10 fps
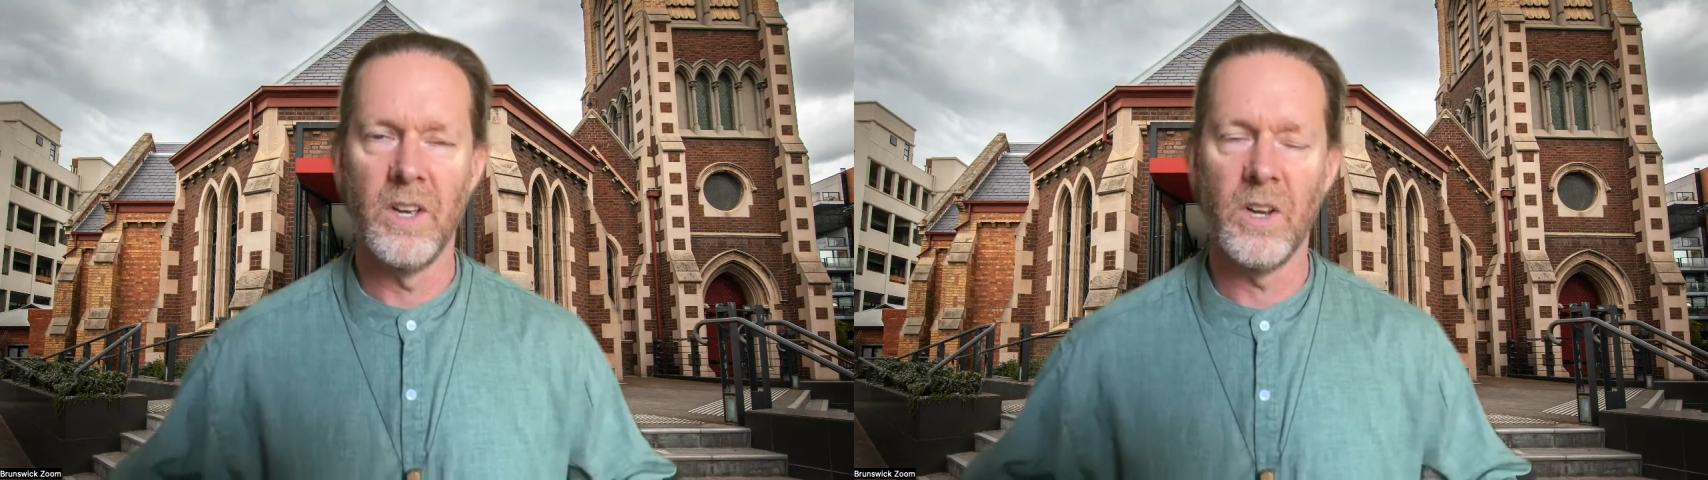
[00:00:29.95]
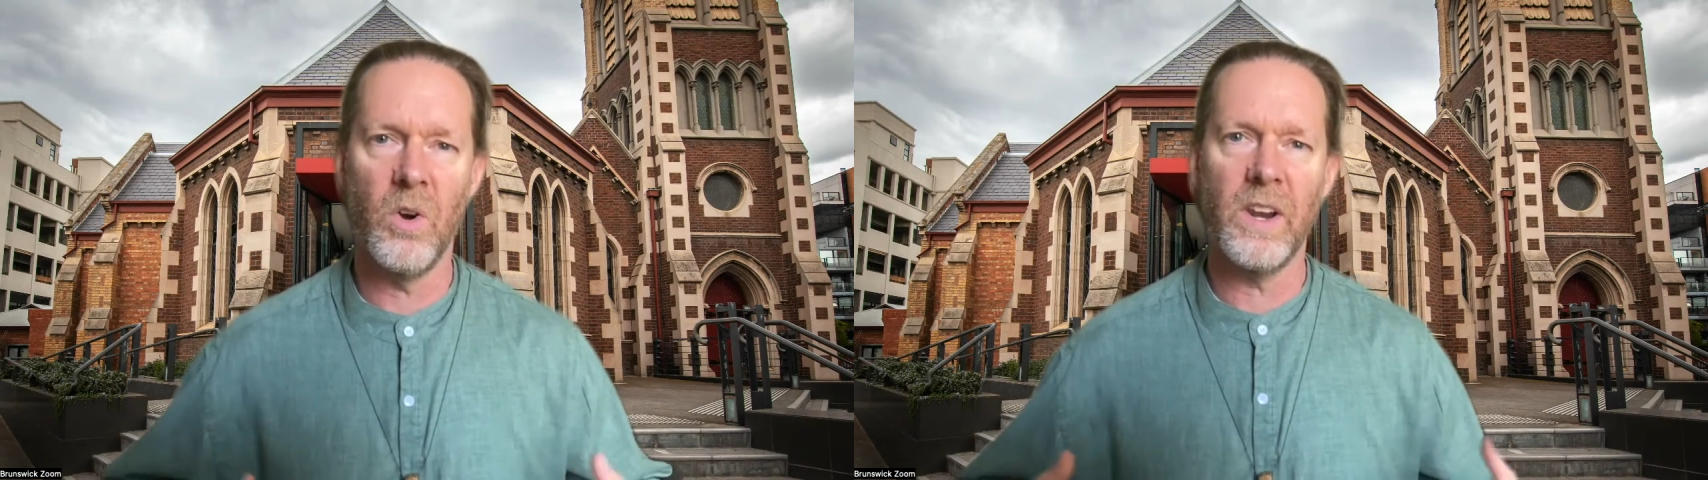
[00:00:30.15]

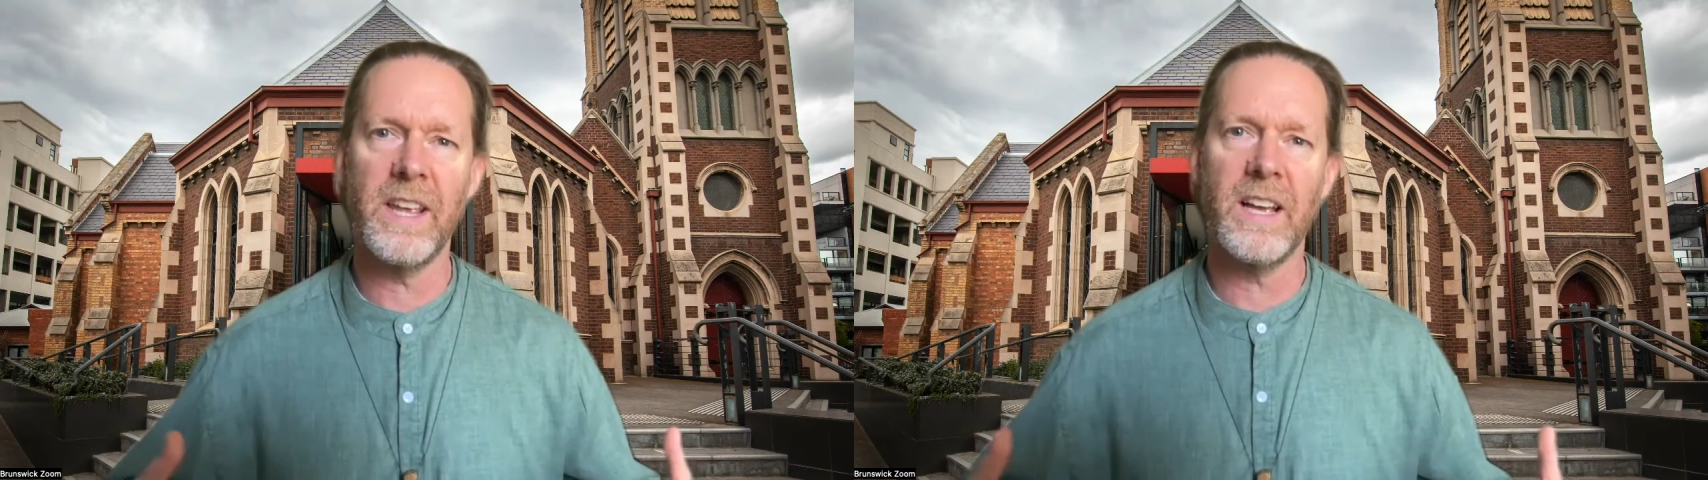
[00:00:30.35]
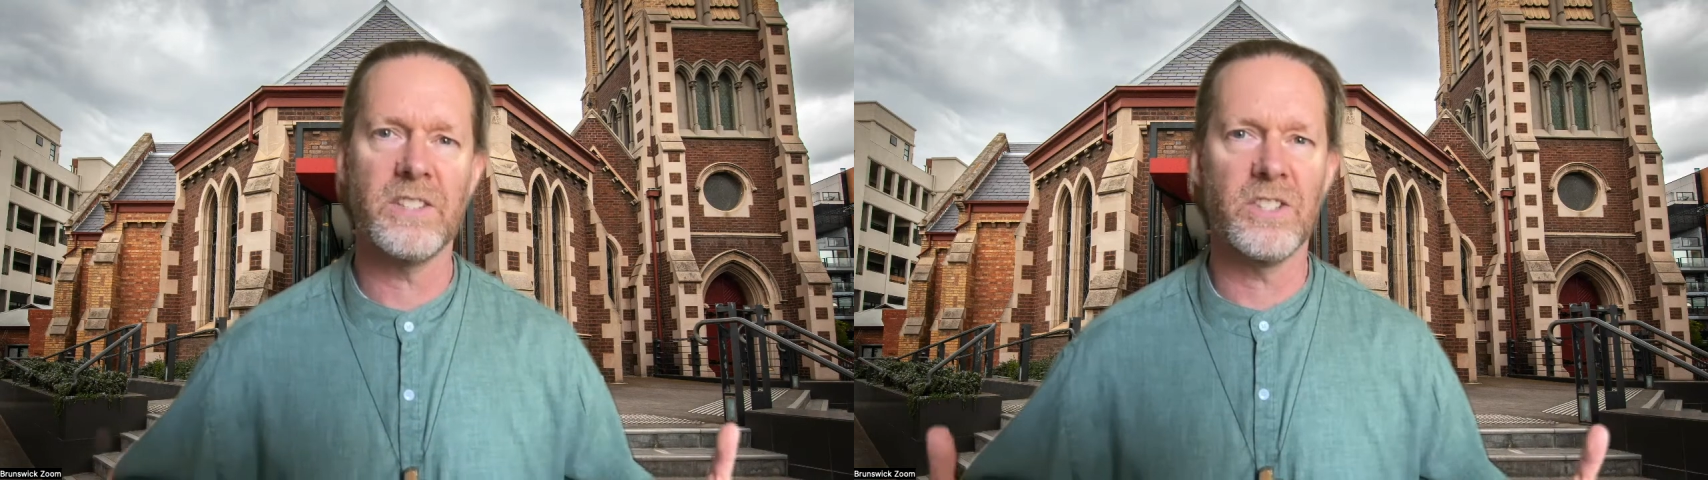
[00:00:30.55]
calling
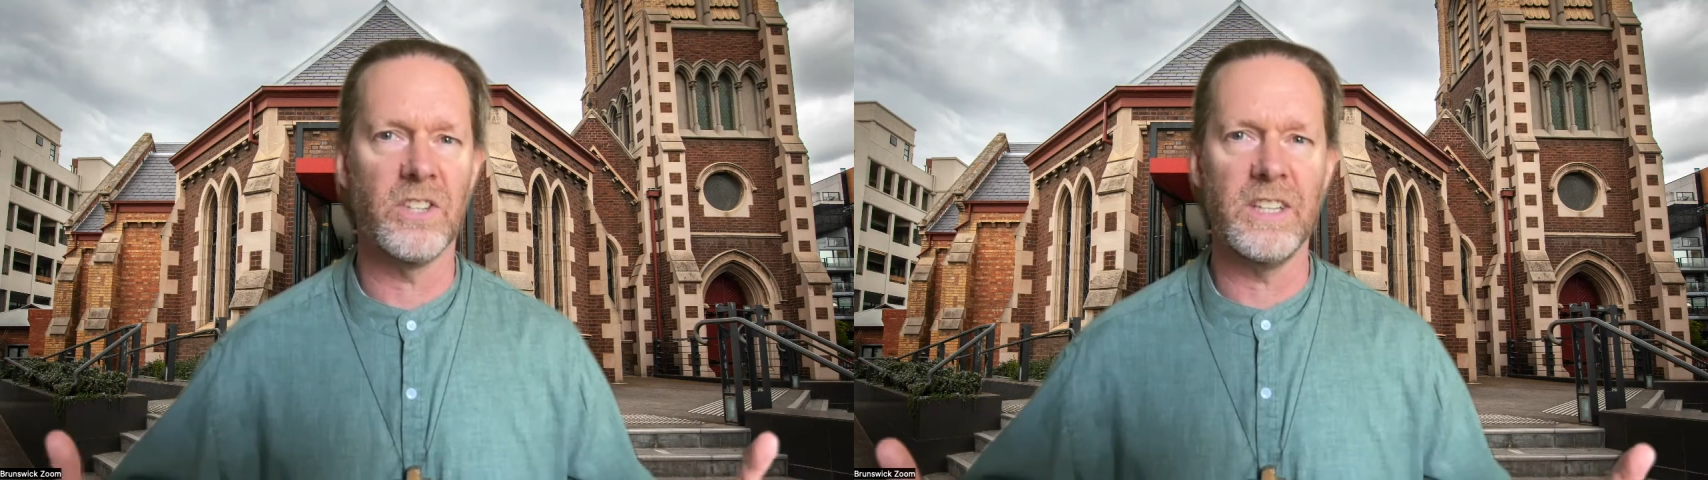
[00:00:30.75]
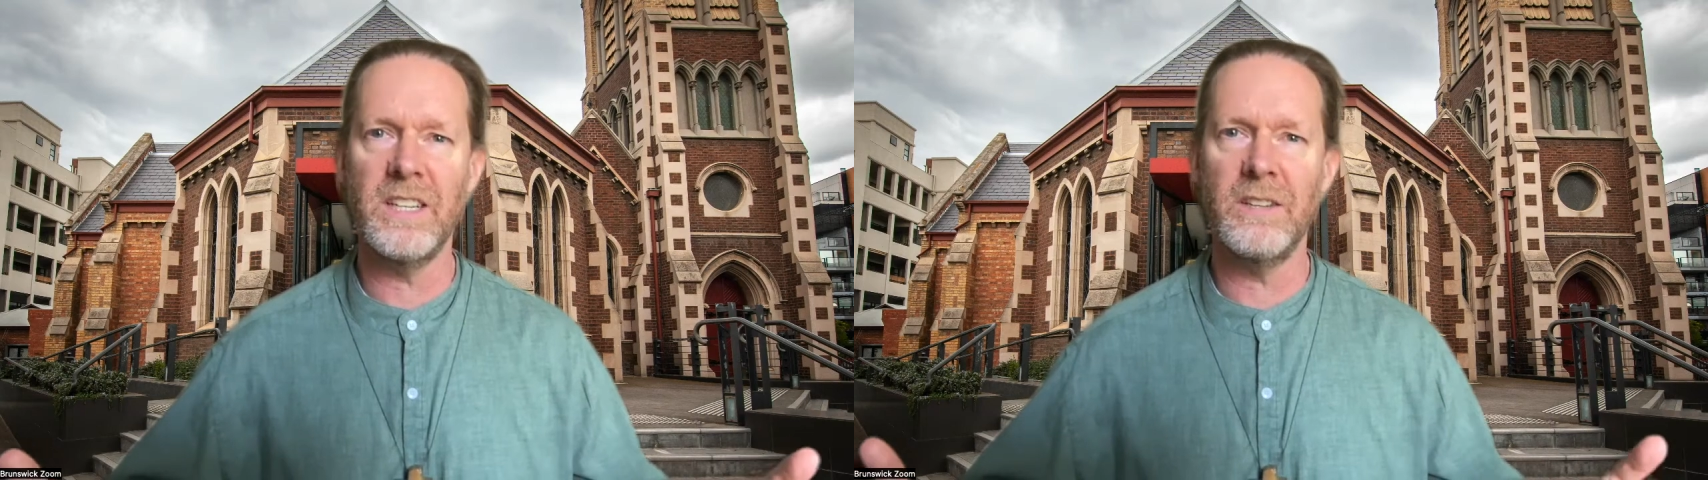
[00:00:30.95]
us to
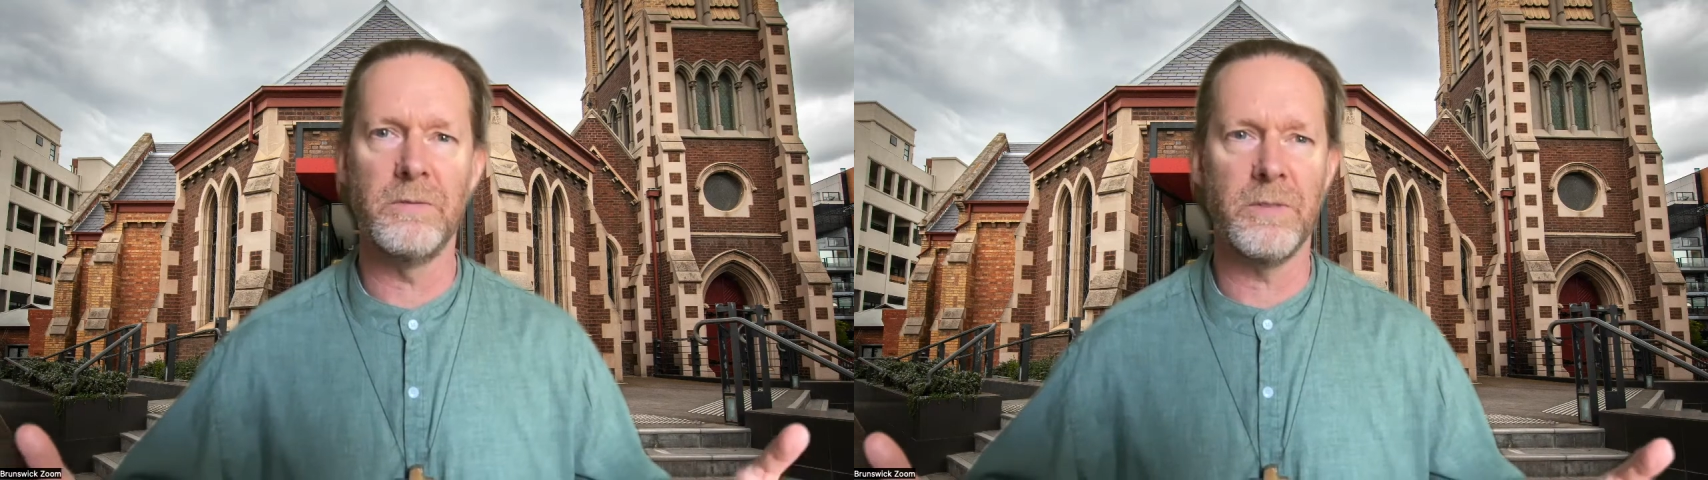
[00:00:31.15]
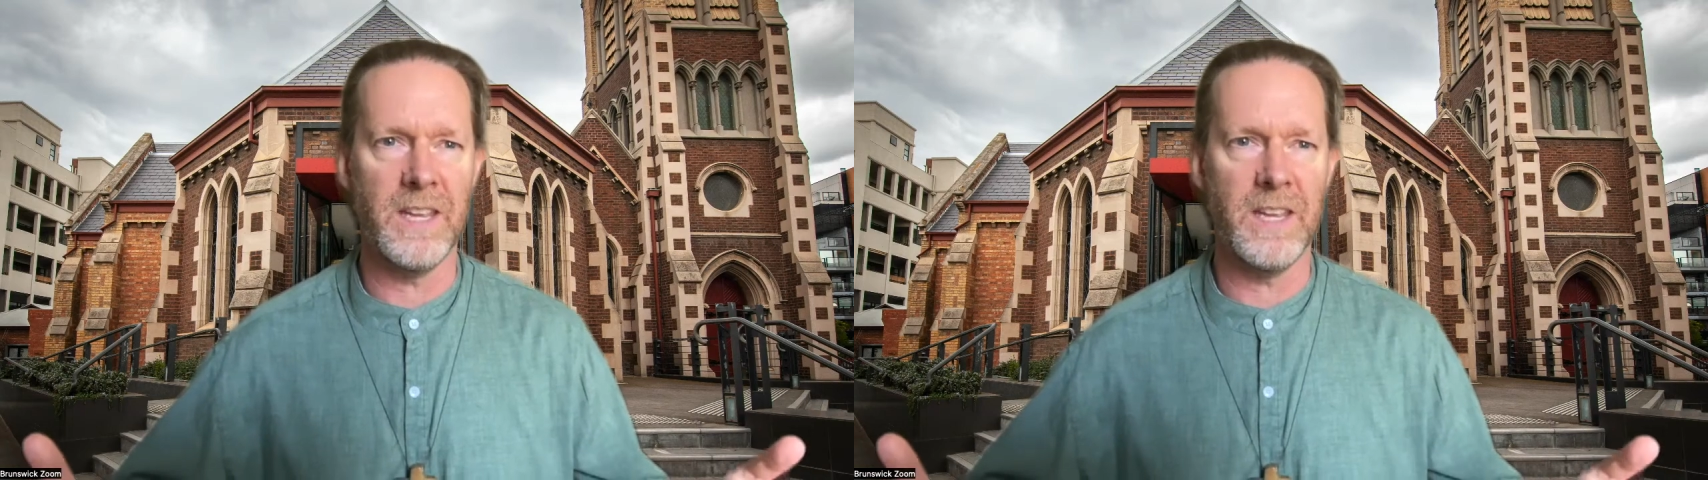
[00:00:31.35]
live